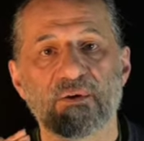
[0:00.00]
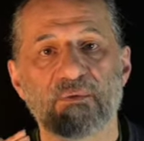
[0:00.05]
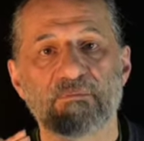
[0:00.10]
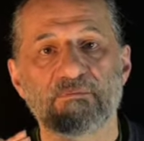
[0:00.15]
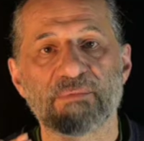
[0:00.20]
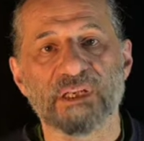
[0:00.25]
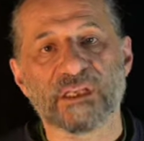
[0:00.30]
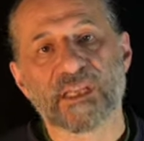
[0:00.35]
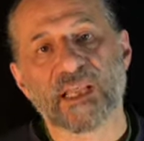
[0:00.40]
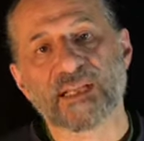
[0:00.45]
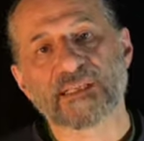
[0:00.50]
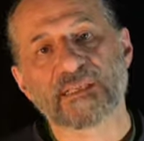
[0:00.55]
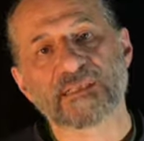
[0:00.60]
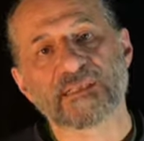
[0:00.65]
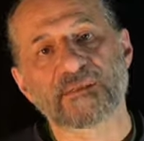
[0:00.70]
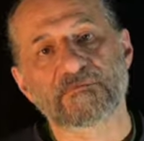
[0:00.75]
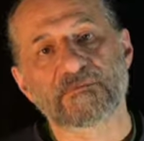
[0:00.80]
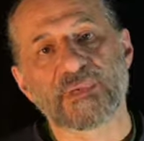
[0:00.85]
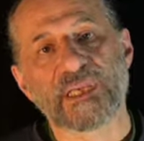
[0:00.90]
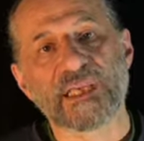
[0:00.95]
But that
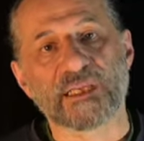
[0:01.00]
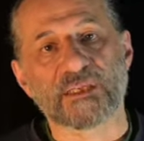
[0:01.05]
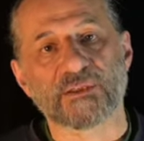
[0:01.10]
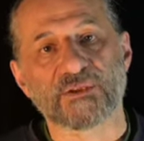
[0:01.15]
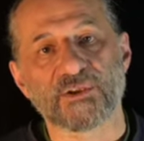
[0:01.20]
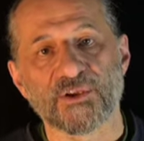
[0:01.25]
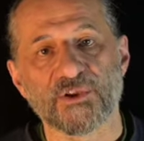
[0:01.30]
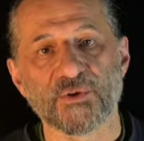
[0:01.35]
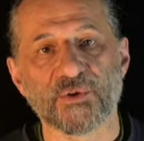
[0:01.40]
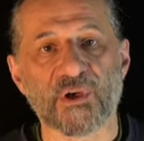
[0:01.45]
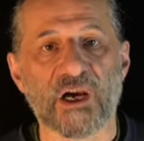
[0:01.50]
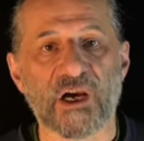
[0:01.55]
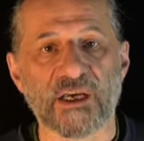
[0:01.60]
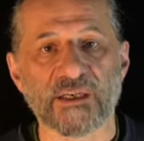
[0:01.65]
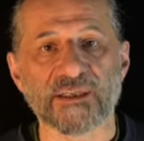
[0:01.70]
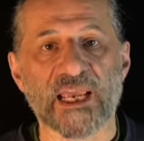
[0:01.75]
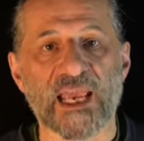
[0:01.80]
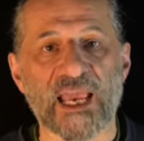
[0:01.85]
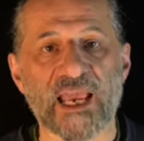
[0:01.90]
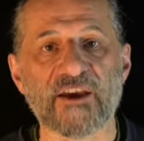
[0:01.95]
doesn't mean that you
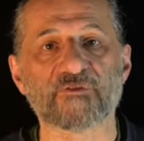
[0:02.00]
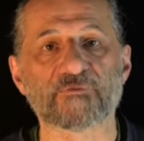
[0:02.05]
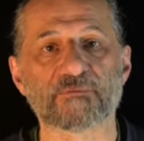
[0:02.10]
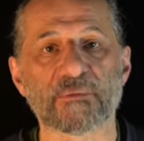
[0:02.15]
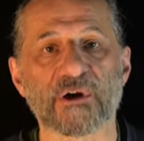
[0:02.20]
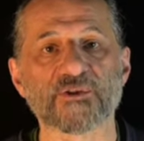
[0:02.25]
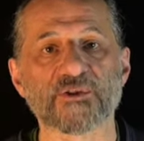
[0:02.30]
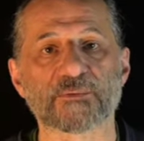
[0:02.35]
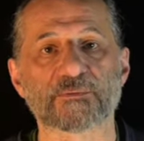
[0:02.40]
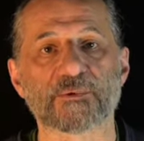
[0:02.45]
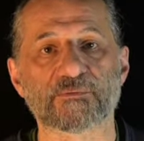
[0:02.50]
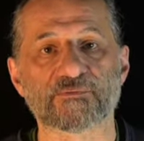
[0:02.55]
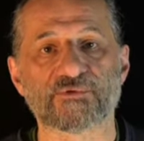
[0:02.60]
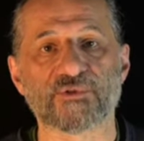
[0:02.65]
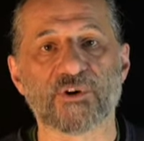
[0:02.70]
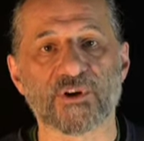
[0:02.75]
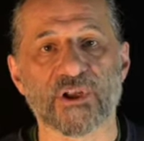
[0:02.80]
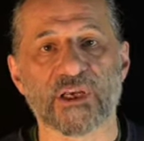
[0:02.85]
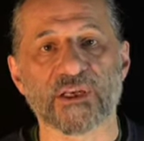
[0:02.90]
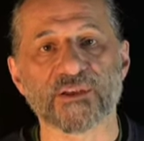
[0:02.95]
can't have multiple
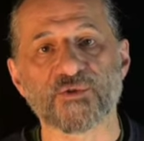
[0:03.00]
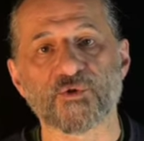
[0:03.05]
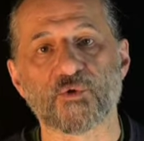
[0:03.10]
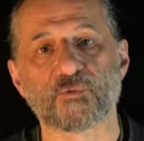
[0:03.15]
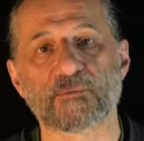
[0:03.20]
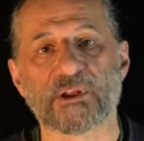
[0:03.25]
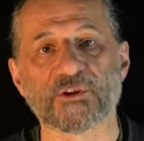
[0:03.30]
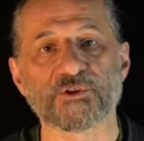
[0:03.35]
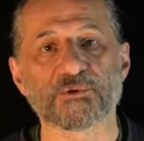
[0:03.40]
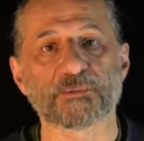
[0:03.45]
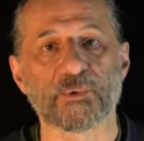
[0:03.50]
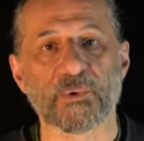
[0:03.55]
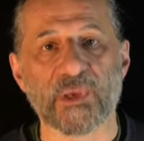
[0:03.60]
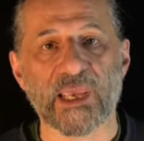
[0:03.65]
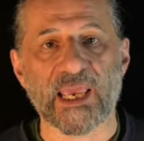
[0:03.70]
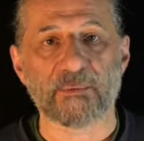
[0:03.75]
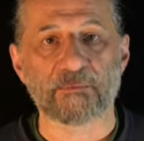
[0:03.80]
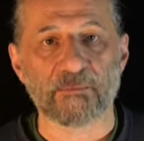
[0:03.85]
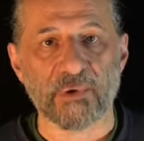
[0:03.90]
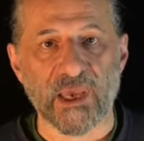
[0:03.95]
products or multiple
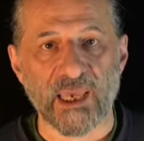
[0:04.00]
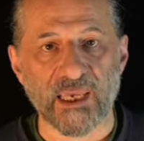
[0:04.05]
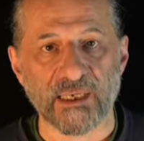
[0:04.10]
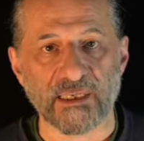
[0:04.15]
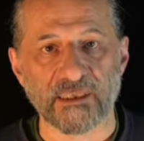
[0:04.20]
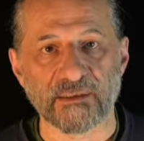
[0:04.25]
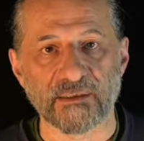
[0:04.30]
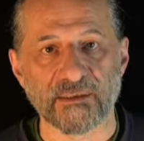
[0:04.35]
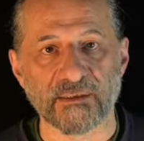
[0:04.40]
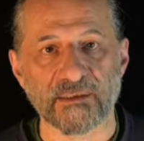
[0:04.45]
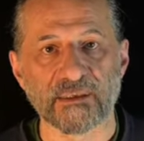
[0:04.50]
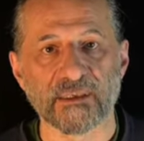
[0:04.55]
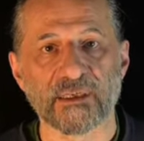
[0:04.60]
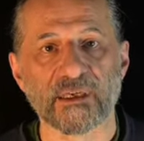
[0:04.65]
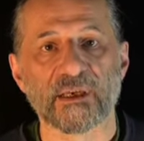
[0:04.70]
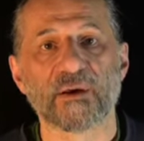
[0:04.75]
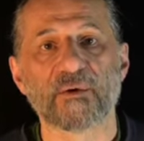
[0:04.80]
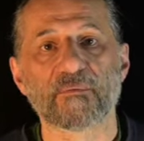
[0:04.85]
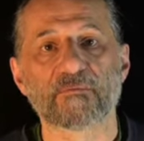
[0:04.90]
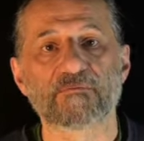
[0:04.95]
campaigns.
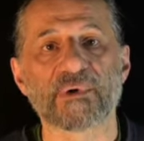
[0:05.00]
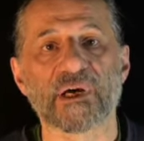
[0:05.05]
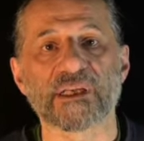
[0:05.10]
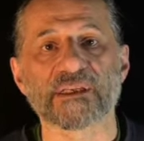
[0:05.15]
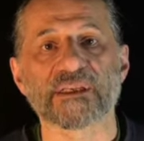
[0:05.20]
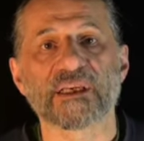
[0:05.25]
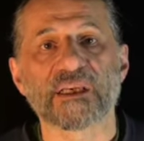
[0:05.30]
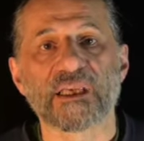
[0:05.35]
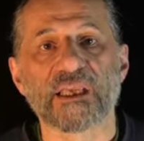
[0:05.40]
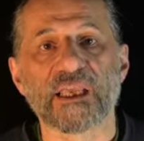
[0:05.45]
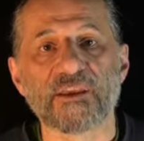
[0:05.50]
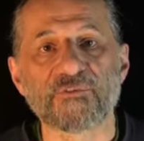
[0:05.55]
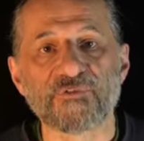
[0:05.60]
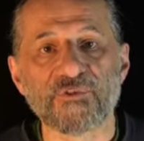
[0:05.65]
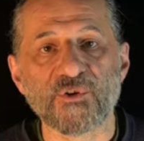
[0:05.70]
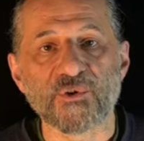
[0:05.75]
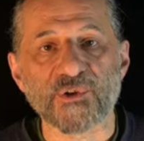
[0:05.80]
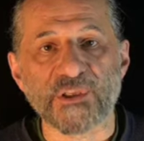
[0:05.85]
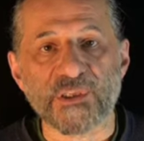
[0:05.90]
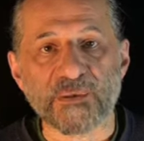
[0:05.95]
But if
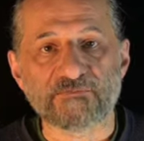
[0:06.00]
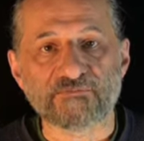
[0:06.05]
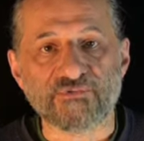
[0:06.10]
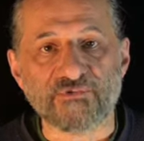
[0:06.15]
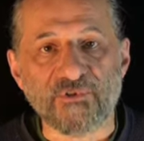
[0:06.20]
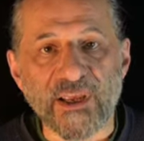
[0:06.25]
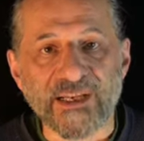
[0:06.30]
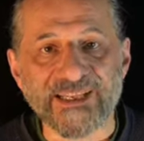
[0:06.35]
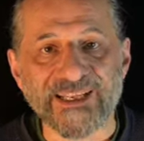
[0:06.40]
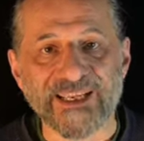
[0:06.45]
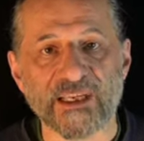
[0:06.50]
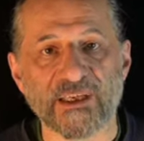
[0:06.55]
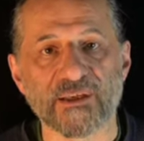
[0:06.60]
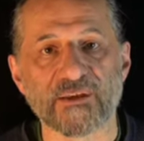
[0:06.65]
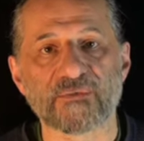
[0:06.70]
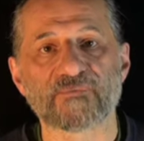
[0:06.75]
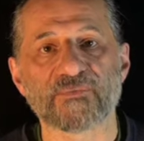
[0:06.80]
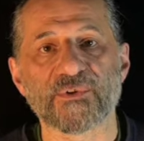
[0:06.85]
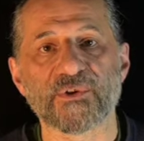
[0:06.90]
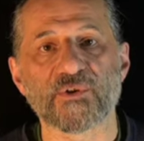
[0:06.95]
you're
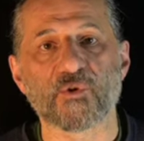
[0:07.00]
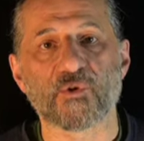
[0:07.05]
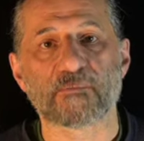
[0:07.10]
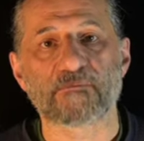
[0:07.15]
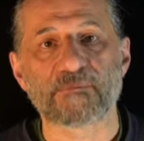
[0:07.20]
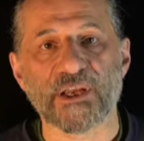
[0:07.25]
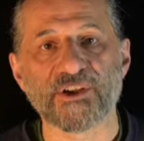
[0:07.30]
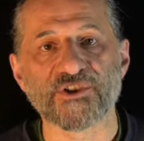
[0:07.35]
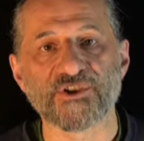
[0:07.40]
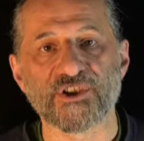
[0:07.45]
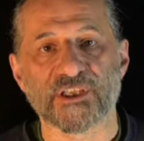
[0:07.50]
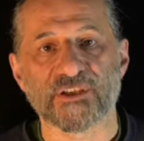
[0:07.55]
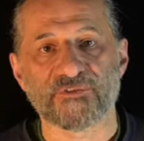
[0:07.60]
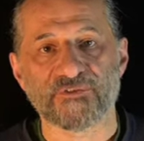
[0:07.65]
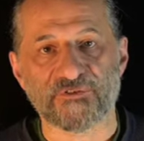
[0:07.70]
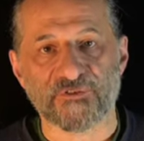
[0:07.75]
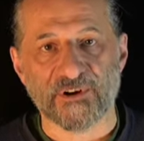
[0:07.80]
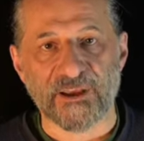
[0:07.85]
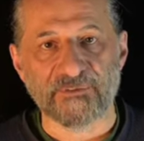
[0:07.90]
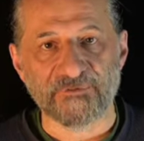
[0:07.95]
spreading your budget
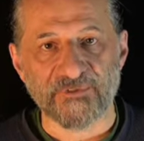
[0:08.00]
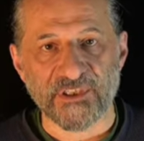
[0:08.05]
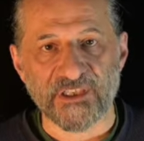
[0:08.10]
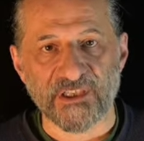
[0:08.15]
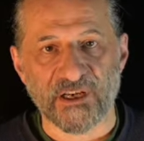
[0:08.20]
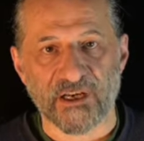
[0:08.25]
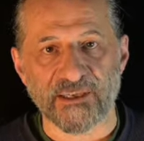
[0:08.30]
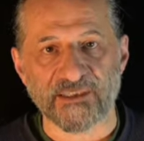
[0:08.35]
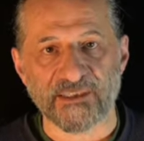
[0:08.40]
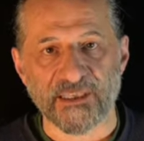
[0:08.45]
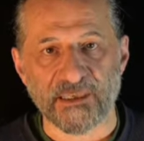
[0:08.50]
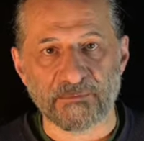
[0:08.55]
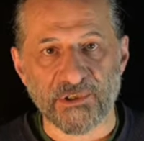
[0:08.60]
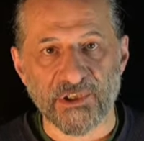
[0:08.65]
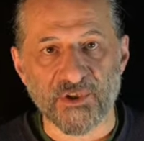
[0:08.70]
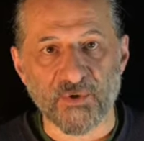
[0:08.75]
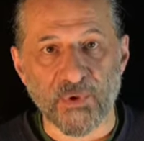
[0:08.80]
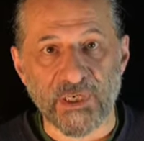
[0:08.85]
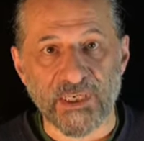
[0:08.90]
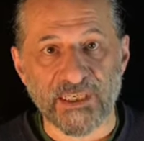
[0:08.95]
for advertising
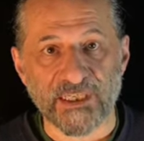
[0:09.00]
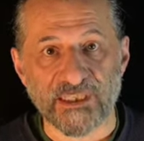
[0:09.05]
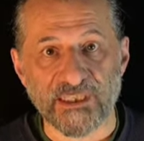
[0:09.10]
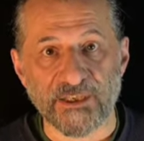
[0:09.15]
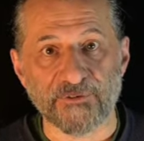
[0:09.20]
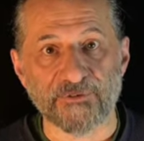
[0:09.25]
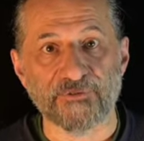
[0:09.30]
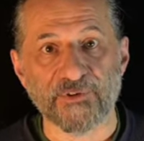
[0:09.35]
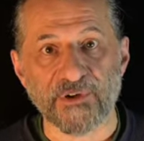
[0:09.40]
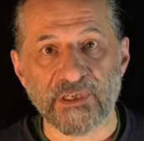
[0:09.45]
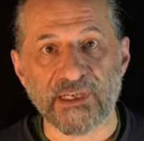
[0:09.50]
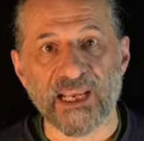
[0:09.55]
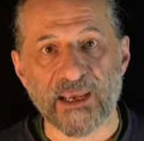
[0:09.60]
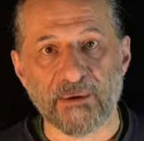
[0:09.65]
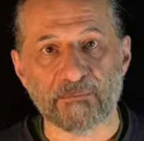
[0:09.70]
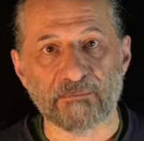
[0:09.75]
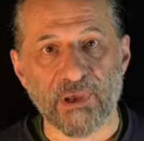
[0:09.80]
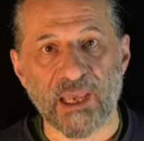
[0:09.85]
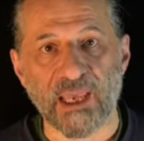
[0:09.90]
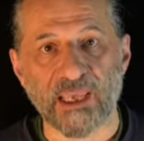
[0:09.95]
between different
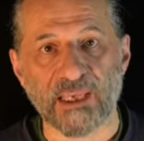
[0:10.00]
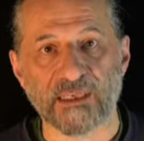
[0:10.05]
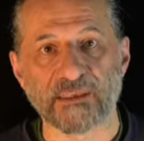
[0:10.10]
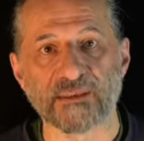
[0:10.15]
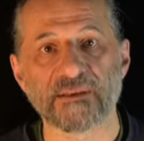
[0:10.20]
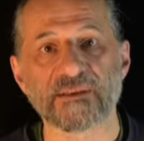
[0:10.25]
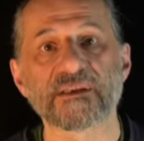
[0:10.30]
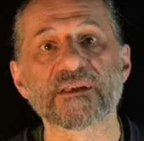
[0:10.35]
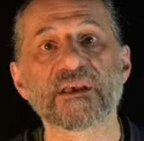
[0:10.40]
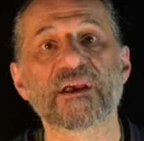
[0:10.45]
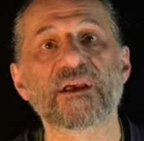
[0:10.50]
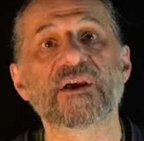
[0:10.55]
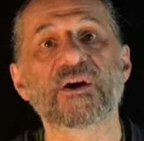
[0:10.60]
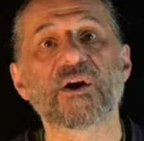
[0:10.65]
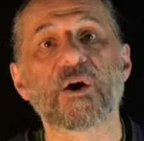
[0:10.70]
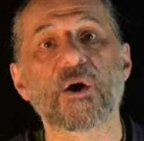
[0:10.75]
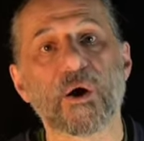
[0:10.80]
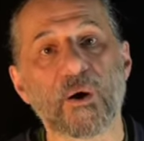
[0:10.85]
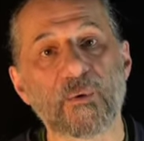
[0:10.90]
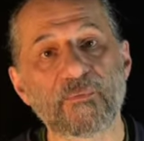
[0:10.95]
campaigns,
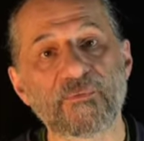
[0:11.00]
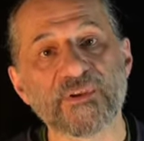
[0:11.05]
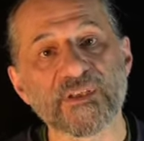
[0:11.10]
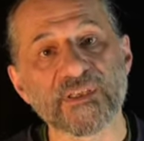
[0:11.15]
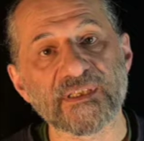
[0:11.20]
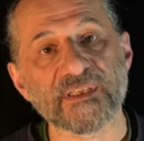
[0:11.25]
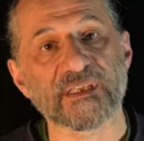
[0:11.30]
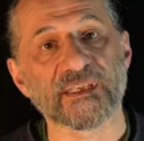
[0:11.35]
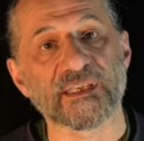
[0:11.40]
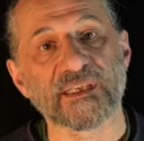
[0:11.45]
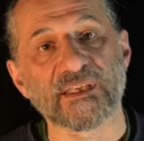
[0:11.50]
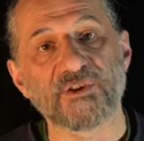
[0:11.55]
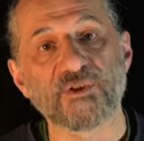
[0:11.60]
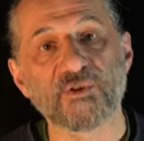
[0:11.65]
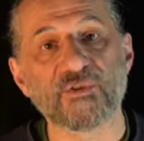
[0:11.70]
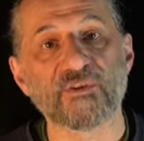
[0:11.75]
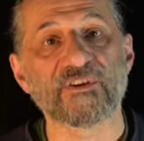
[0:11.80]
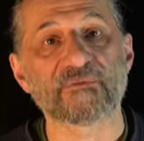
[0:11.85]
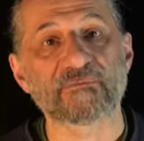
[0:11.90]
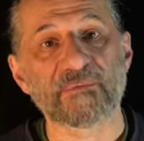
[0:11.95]
obviously you've
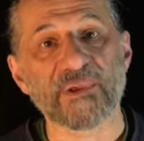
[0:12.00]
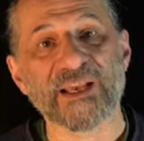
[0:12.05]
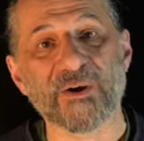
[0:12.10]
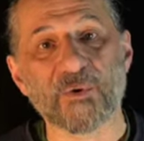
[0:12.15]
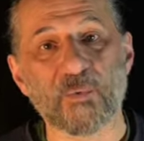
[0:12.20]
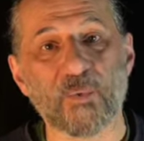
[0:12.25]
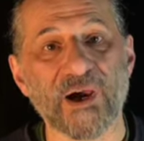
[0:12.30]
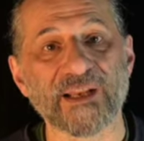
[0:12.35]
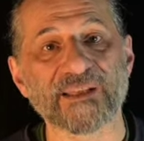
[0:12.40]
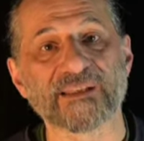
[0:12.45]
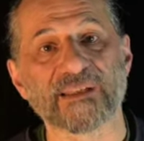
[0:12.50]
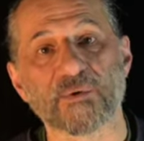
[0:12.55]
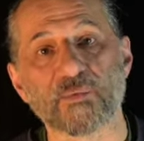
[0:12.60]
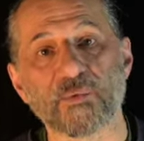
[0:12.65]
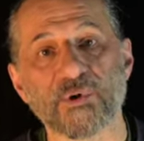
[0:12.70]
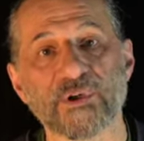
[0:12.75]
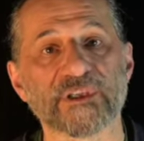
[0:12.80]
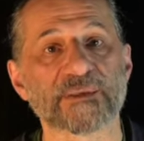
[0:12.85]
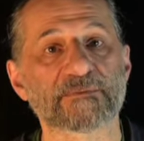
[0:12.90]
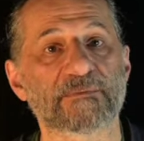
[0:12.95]
got to pick one that
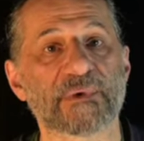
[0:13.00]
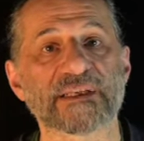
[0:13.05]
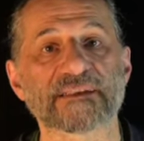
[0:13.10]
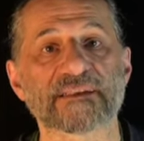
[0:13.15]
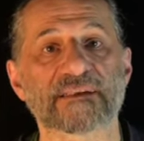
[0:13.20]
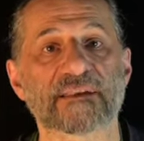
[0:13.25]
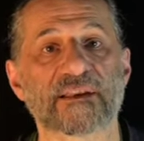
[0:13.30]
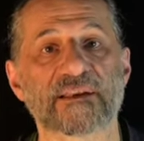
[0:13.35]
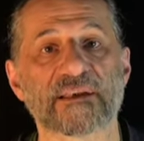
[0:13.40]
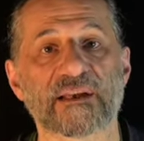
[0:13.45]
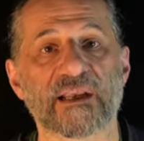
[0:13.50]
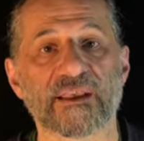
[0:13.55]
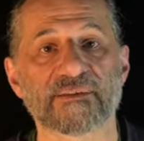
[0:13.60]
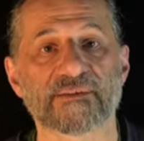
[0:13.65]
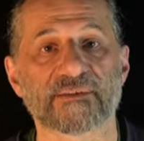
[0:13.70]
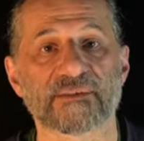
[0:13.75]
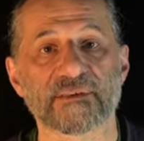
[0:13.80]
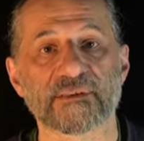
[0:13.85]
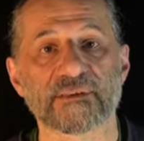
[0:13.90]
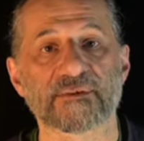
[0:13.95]
works better than the
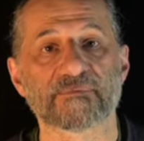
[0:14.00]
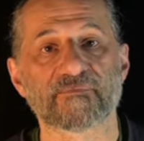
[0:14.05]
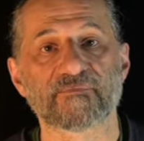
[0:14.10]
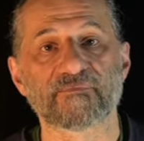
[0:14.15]
others.